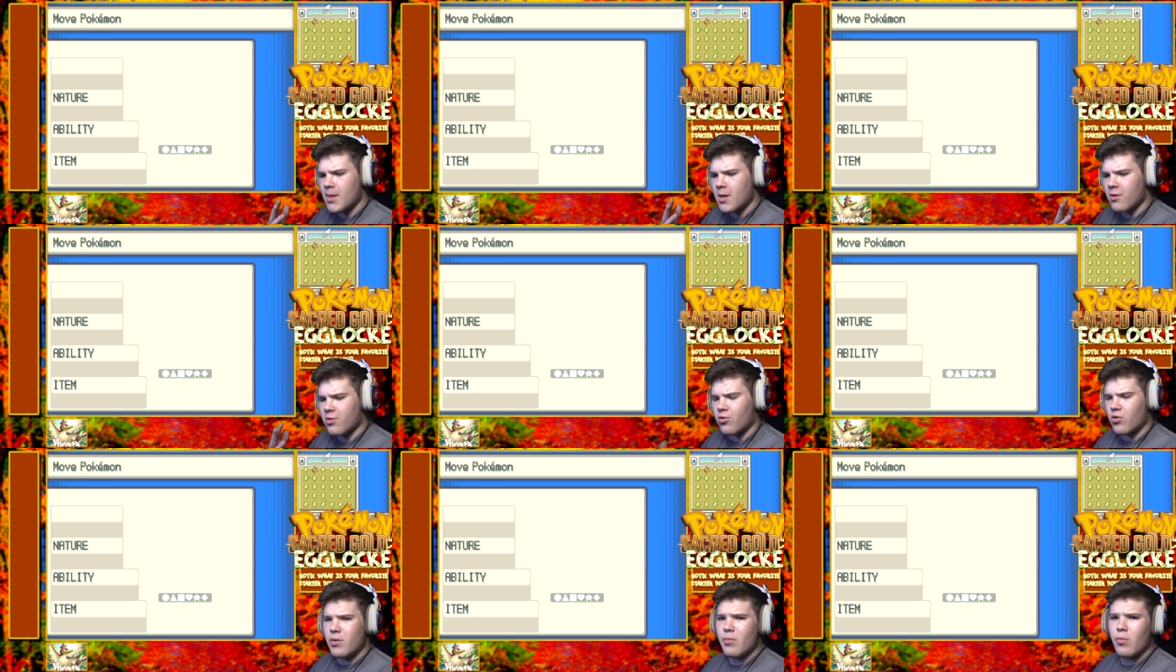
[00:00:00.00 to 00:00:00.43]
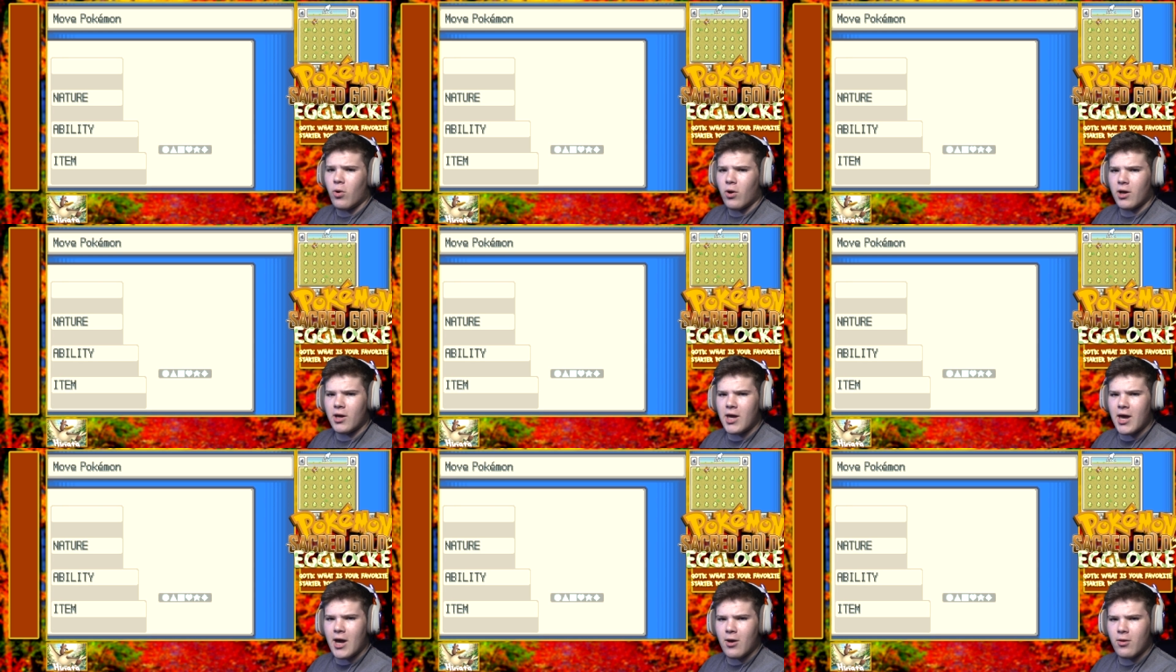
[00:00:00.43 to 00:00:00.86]
three more
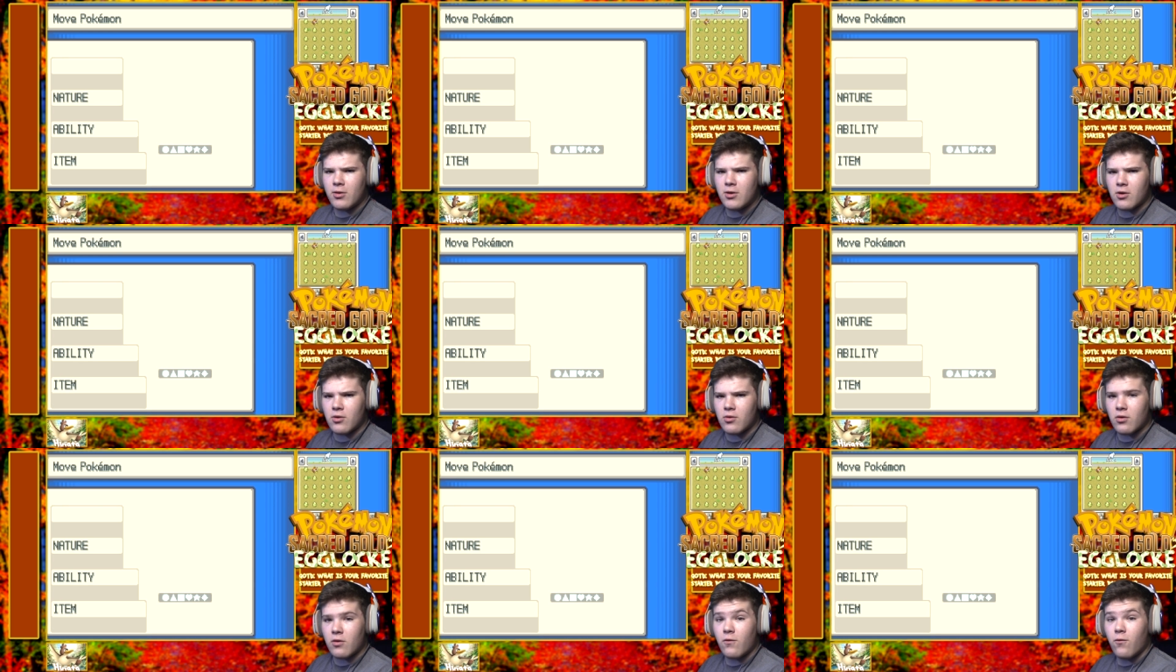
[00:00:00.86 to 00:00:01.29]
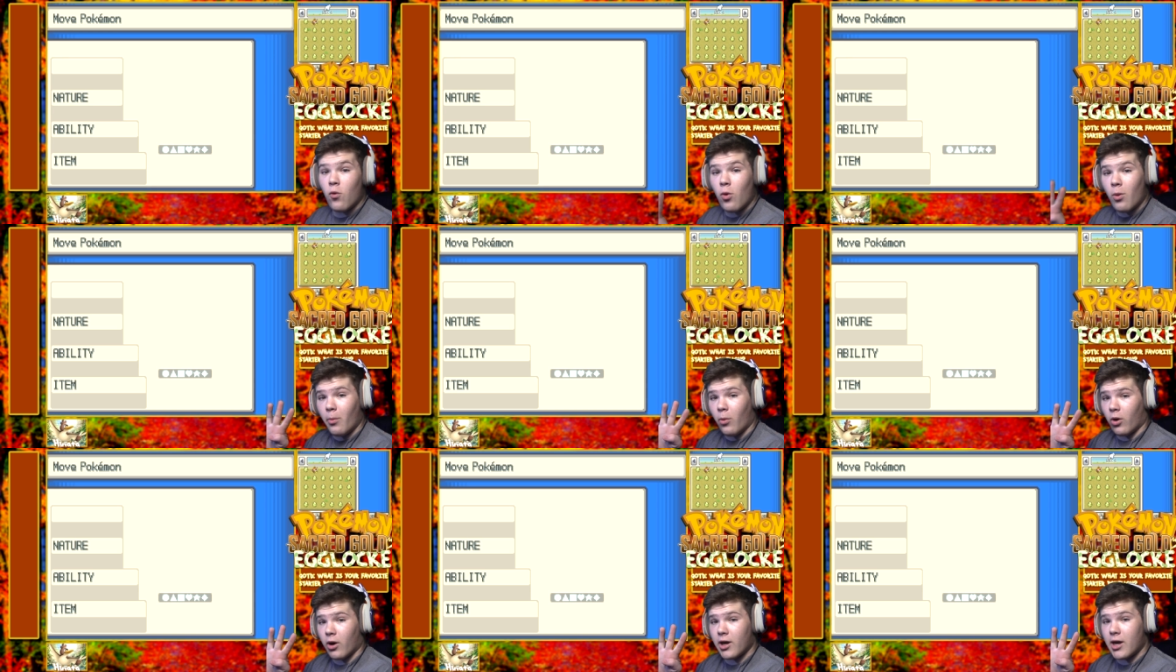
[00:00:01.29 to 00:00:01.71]
encounters,
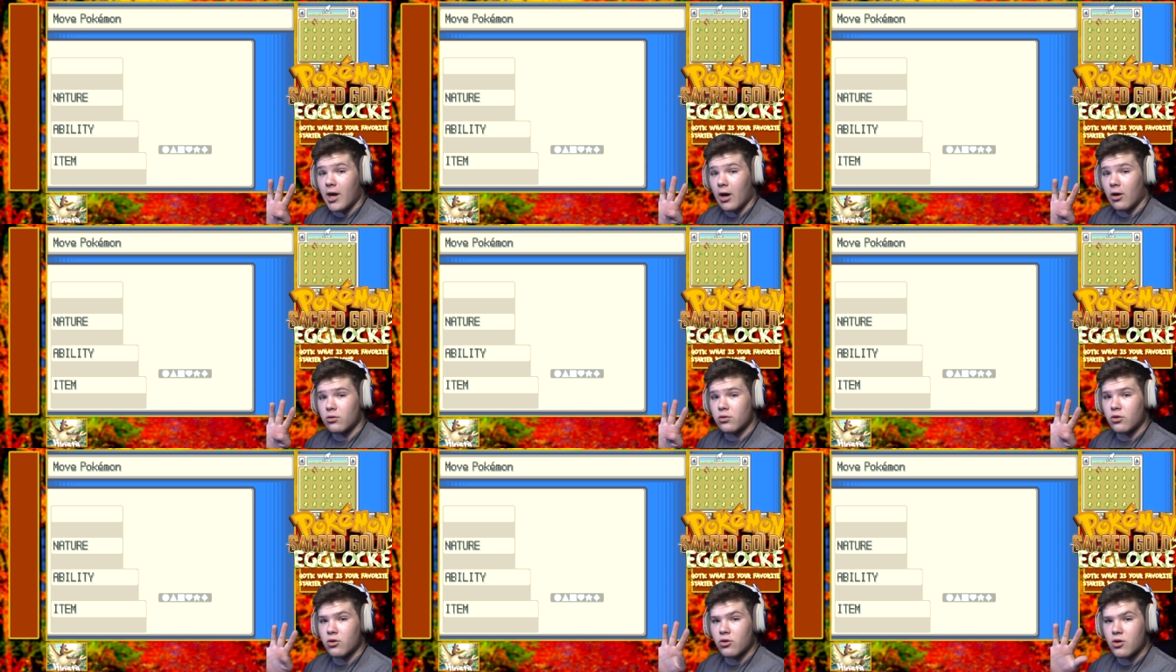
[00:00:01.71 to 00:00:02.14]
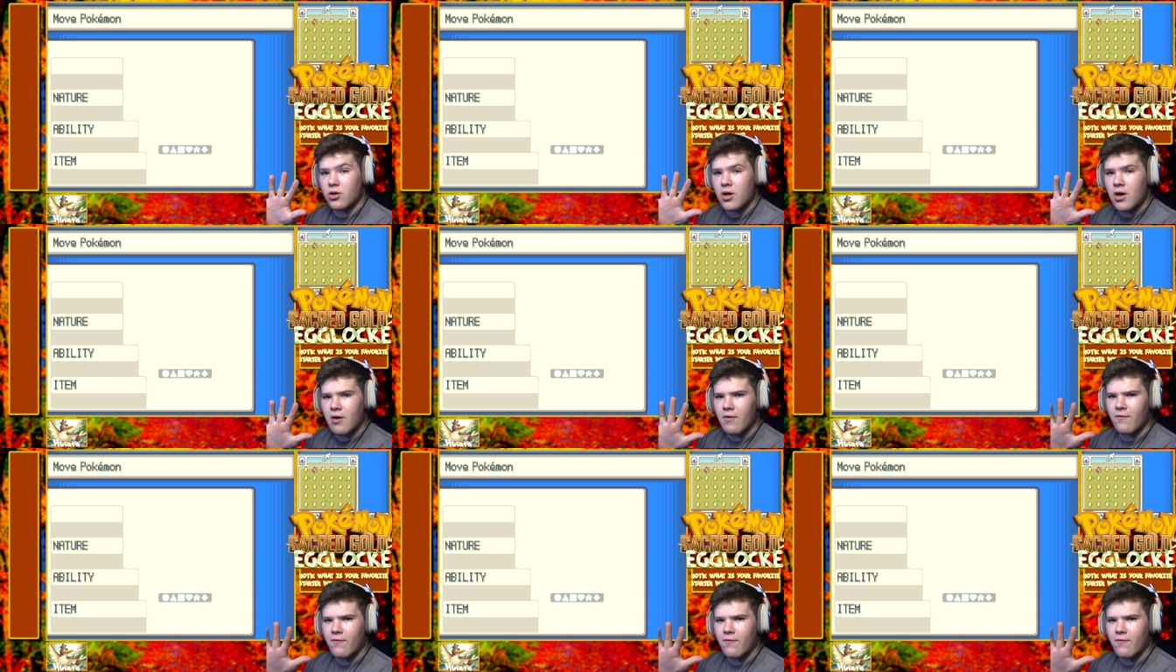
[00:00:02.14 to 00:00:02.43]
four more encounters,